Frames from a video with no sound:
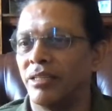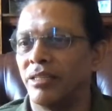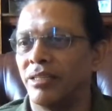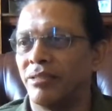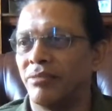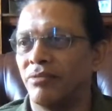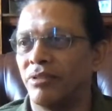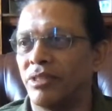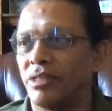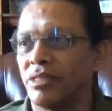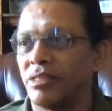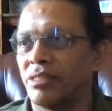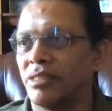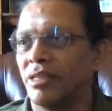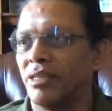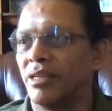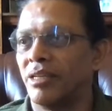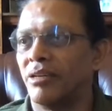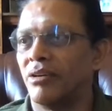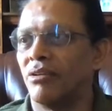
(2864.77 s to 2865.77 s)
which is,
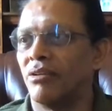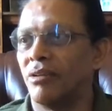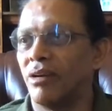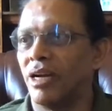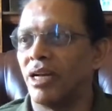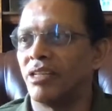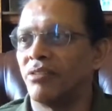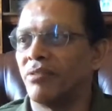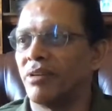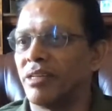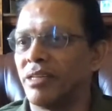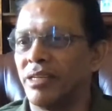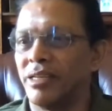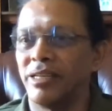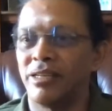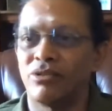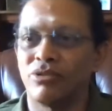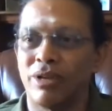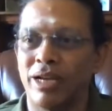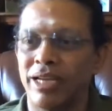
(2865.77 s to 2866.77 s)
oh, Advik did
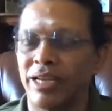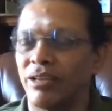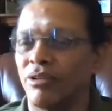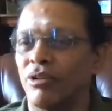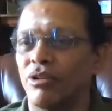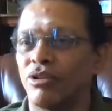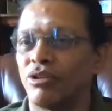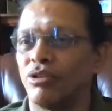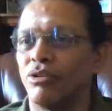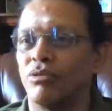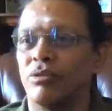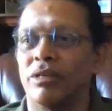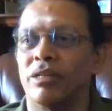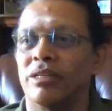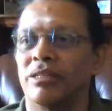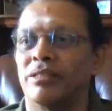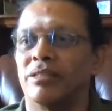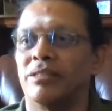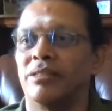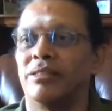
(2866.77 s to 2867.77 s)
it, so I can also do it.
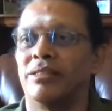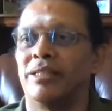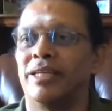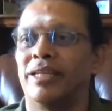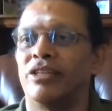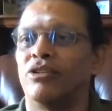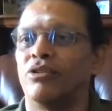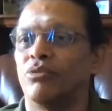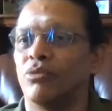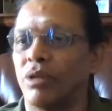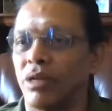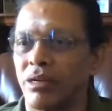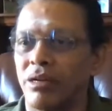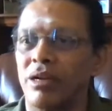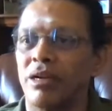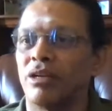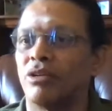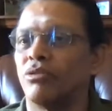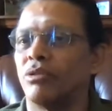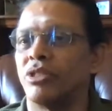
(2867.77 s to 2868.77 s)
And you work
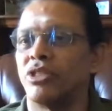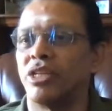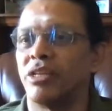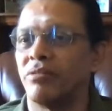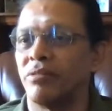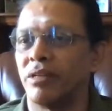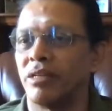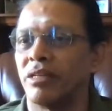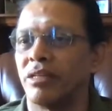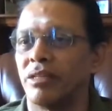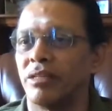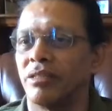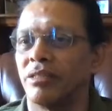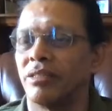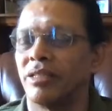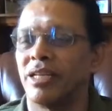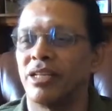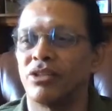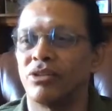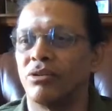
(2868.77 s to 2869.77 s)
hard to achieve it.
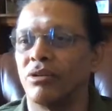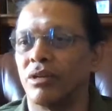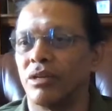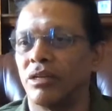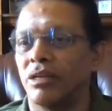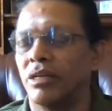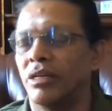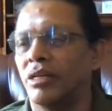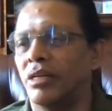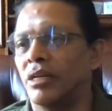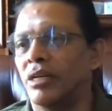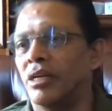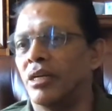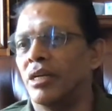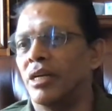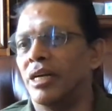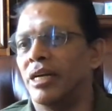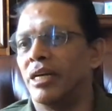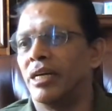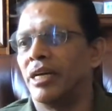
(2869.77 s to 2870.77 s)
That is good.
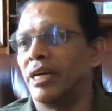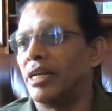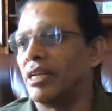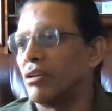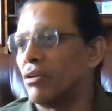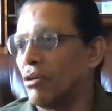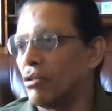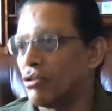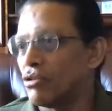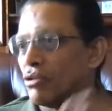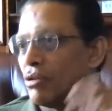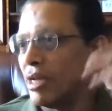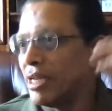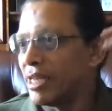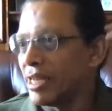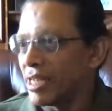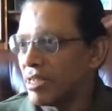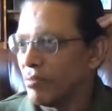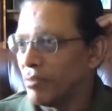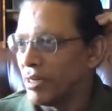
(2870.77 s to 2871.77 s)
And also, I
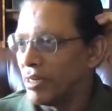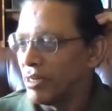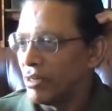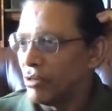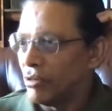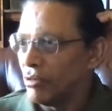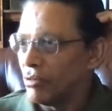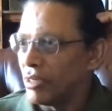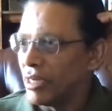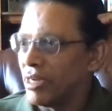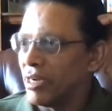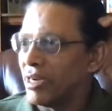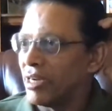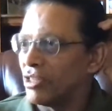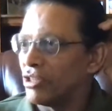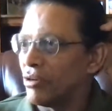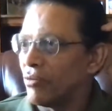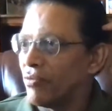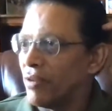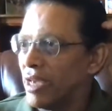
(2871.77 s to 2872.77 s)
recommend, regardless
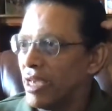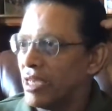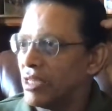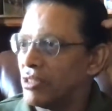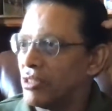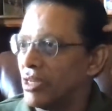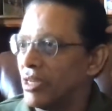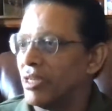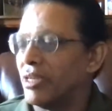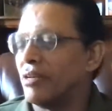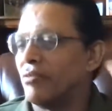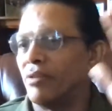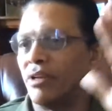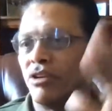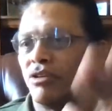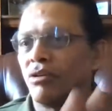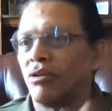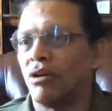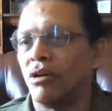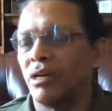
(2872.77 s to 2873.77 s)
of age, when
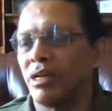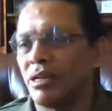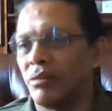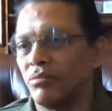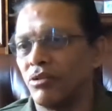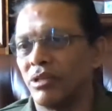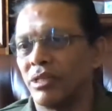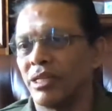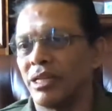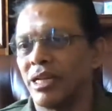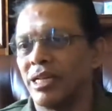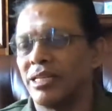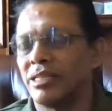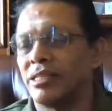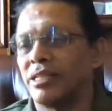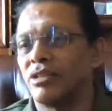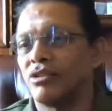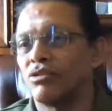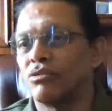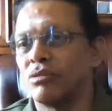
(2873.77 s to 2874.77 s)
you all come to the class, there
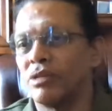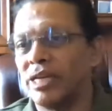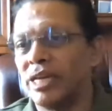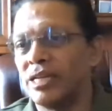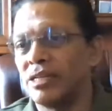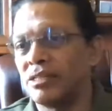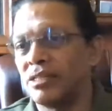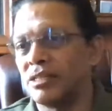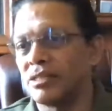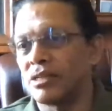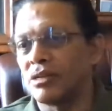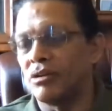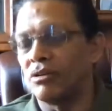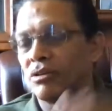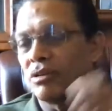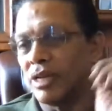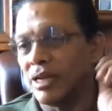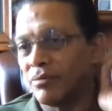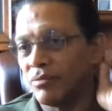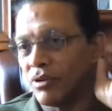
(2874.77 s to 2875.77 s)
is no age discount.
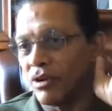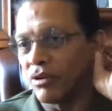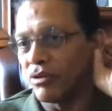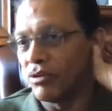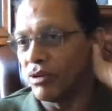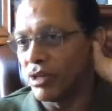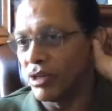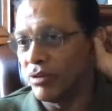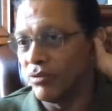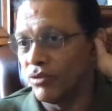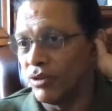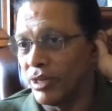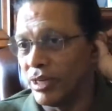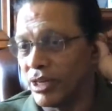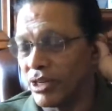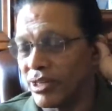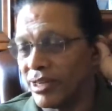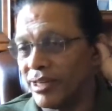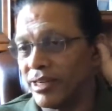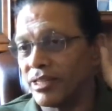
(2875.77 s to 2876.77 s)
I'm not going to give you
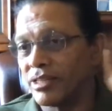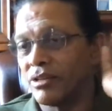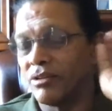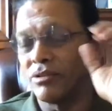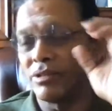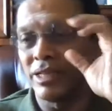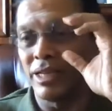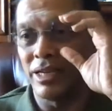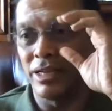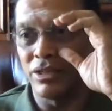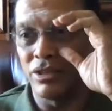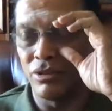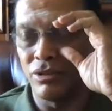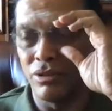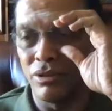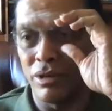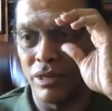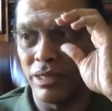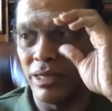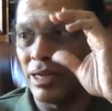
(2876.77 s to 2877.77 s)
additional discount saying, Achyut,
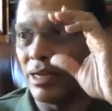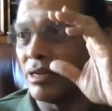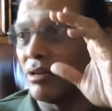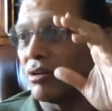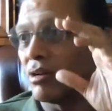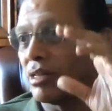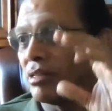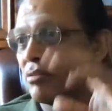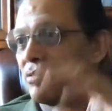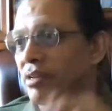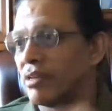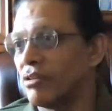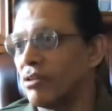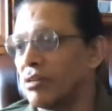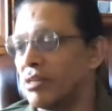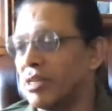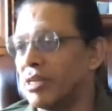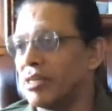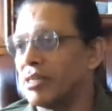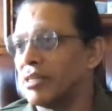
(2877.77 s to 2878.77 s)
you are young, or Advik, you are
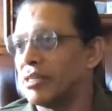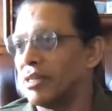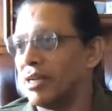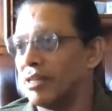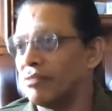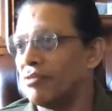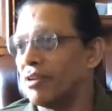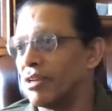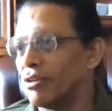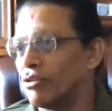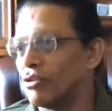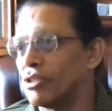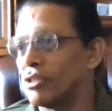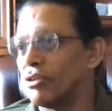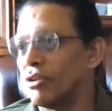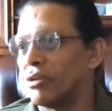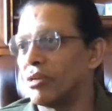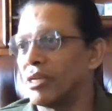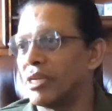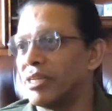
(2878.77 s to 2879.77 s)
young. Advik knows it
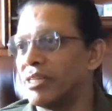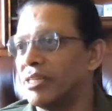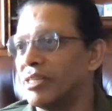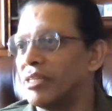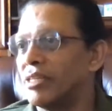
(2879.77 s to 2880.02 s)
already.